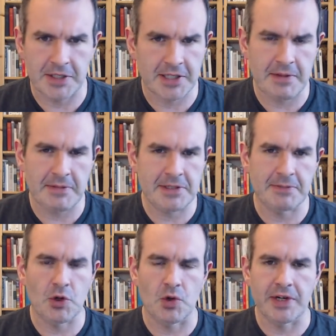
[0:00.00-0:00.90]
like maybe some
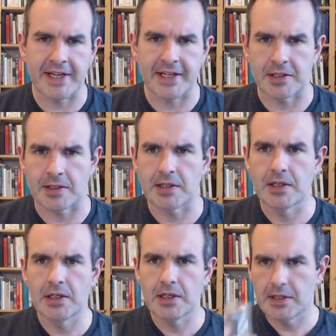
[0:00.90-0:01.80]
coriander
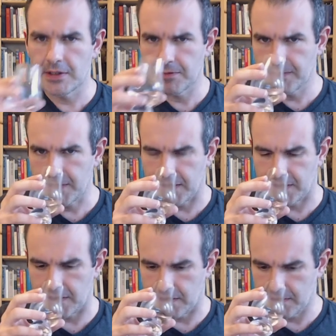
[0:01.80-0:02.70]
in there.